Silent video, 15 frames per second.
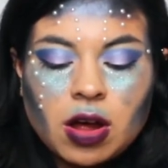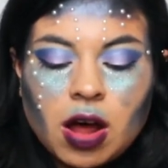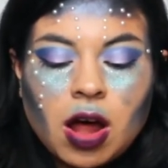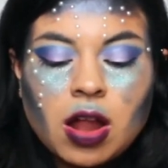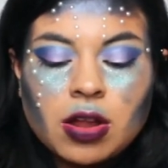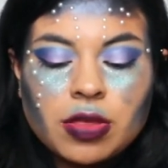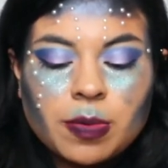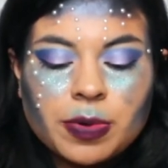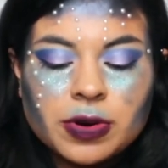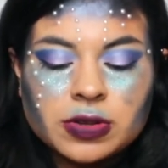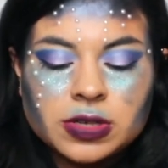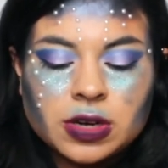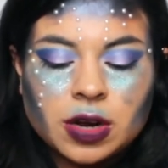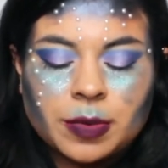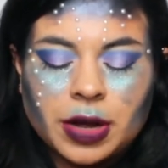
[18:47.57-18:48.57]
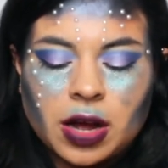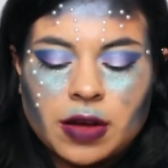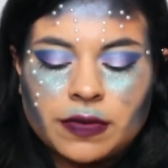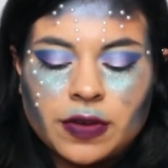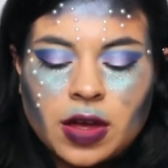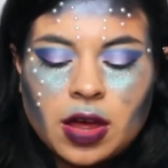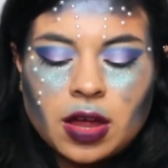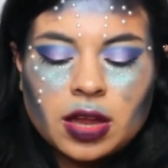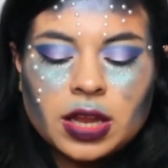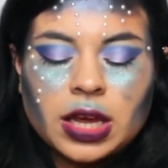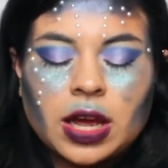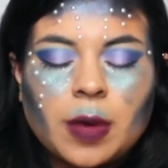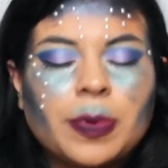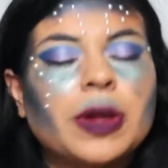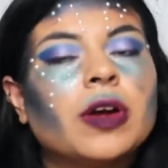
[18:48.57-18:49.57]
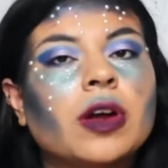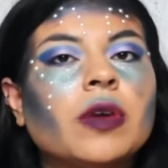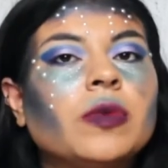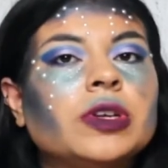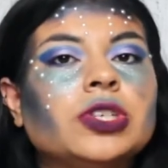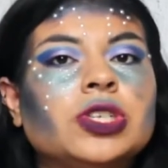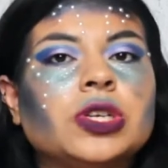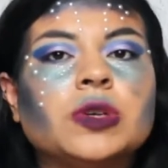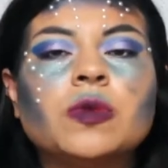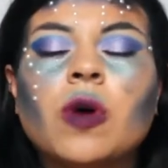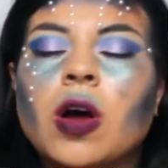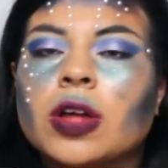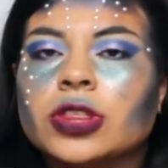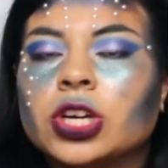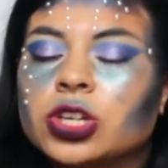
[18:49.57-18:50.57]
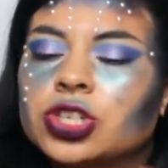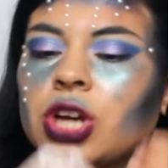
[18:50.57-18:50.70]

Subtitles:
all of the pearls are coming off, like a parent would do on their